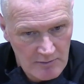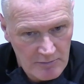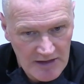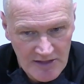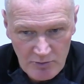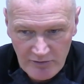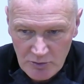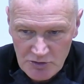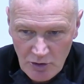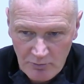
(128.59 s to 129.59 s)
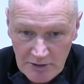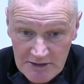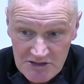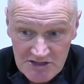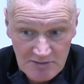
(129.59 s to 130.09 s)
But I think we've also got
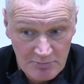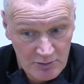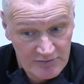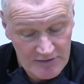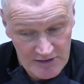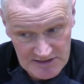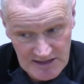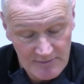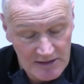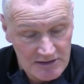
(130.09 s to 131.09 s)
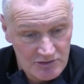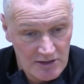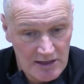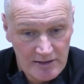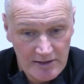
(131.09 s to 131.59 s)
players, as it proved in this game against Wraith,